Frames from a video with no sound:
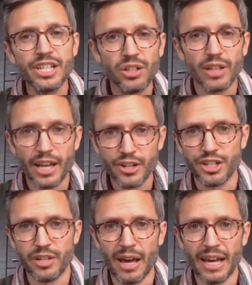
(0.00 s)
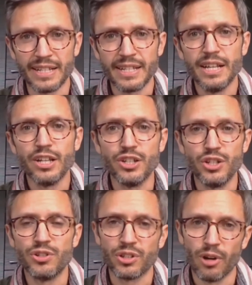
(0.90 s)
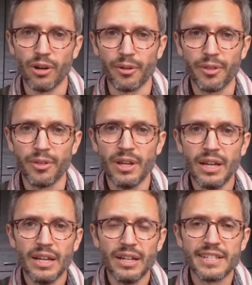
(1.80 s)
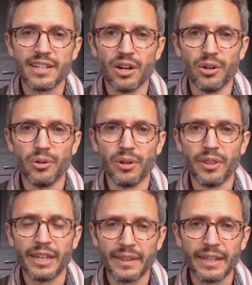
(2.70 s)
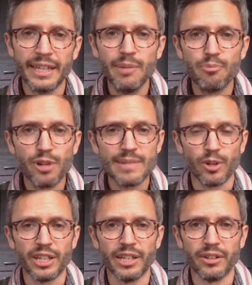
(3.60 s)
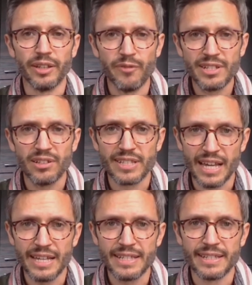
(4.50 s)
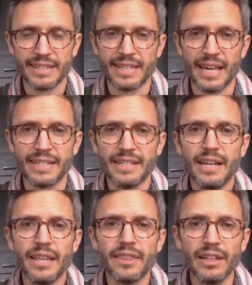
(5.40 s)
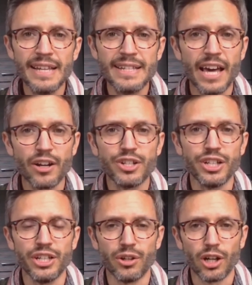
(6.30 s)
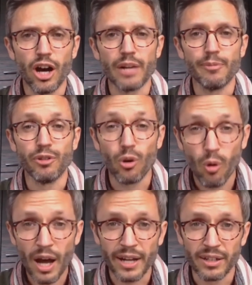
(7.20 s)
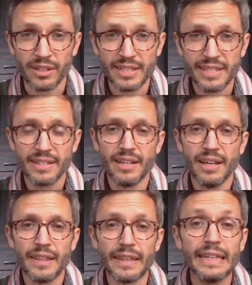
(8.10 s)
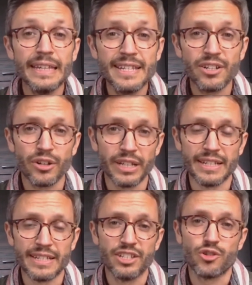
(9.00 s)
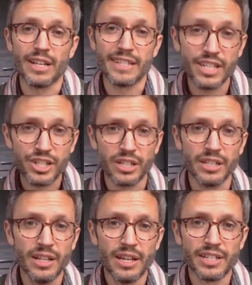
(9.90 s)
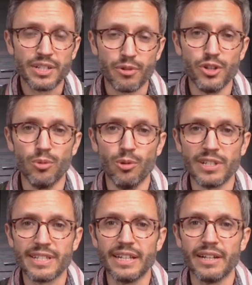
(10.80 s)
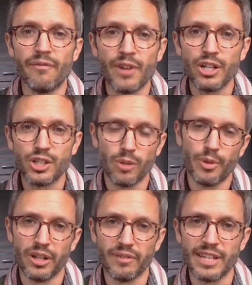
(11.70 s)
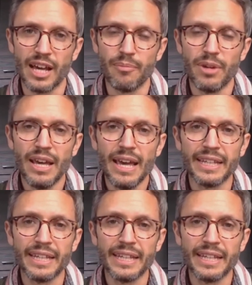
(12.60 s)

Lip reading: additional energy demands due to growth. So the key principle here in the physical sciences is that the less energy your economy requires, the easier it is to transition to renewables in a very short period of time.